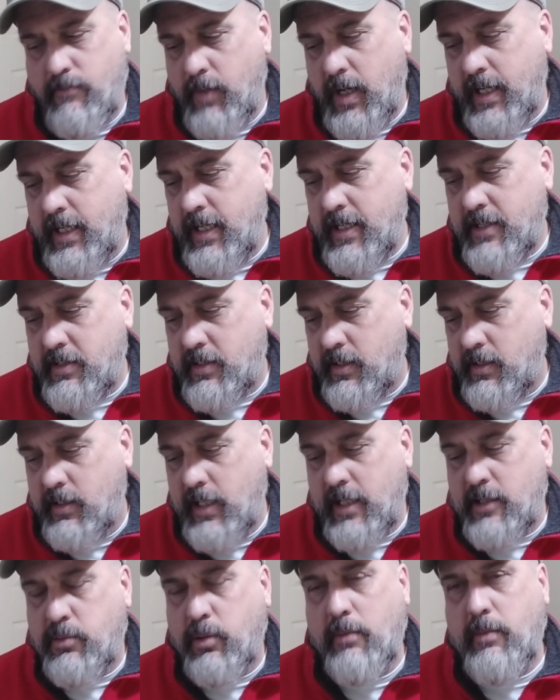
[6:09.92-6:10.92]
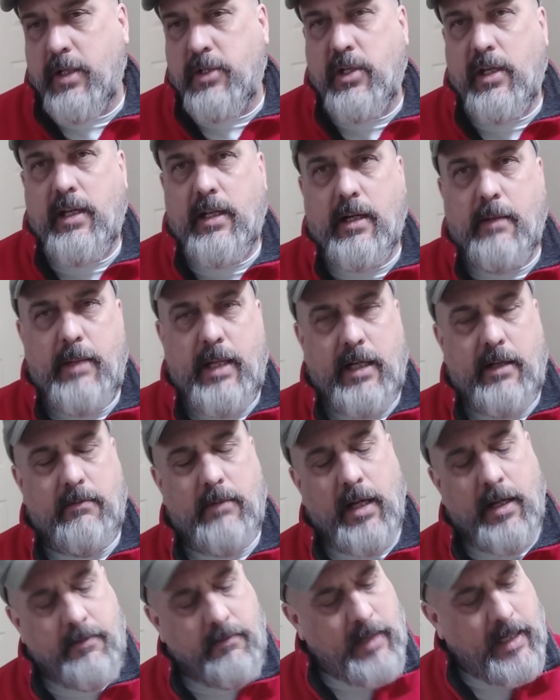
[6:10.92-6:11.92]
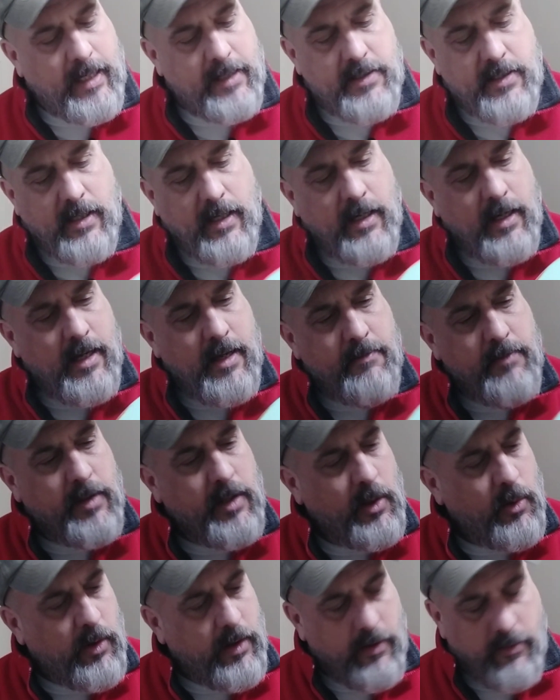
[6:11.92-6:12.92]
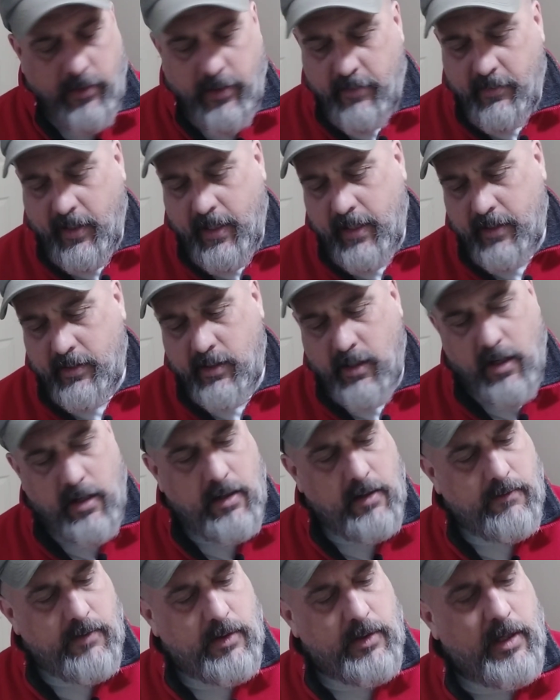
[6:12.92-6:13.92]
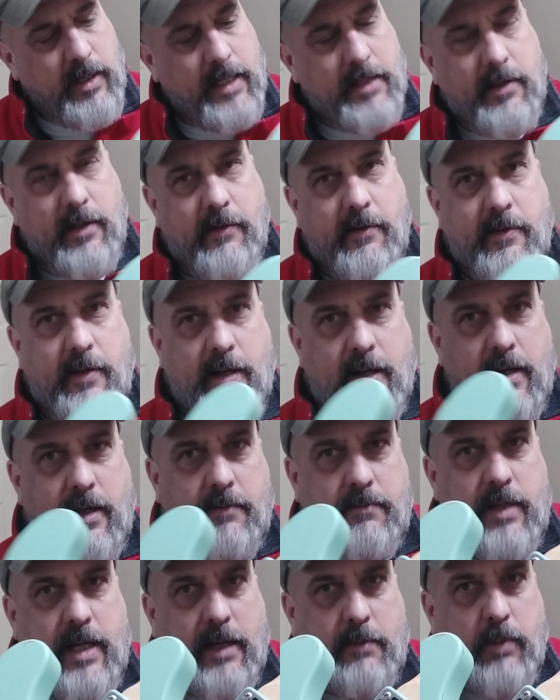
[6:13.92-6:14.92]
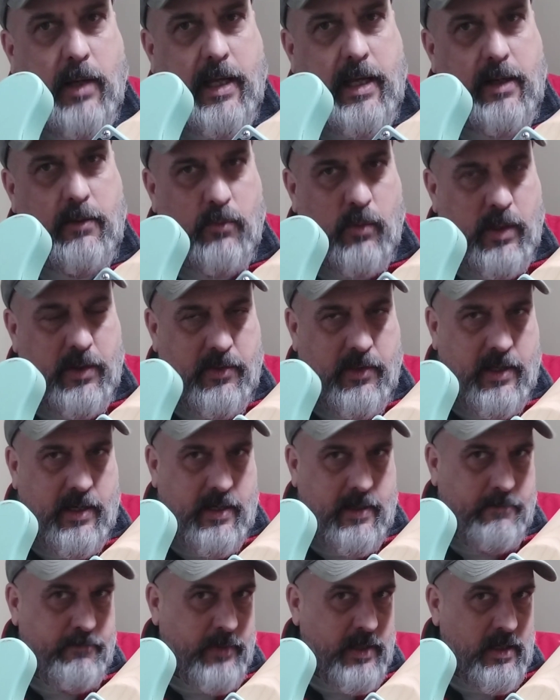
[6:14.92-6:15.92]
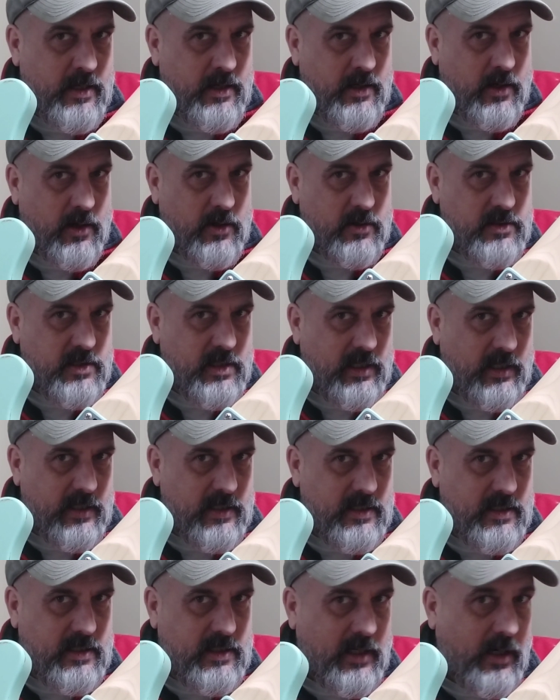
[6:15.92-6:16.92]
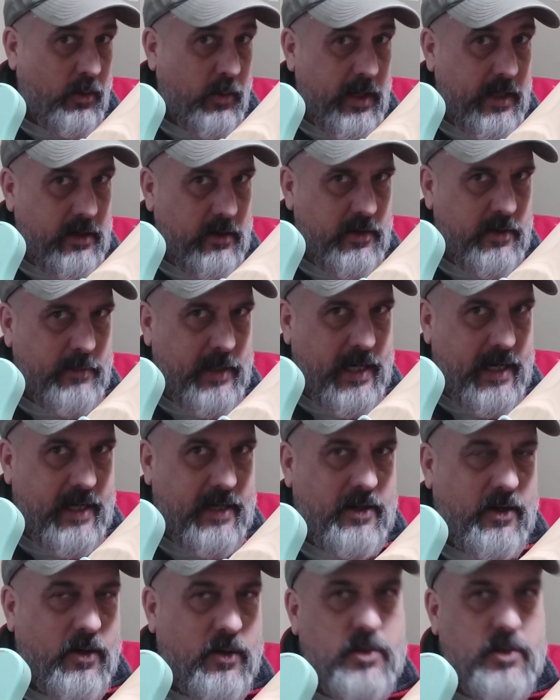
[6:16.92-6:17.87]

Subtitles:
I guess that's pretty much it. I mean, I guess the only other things I hadn't gone over, you got this neck plate with Earl Slick's silhouette on the back.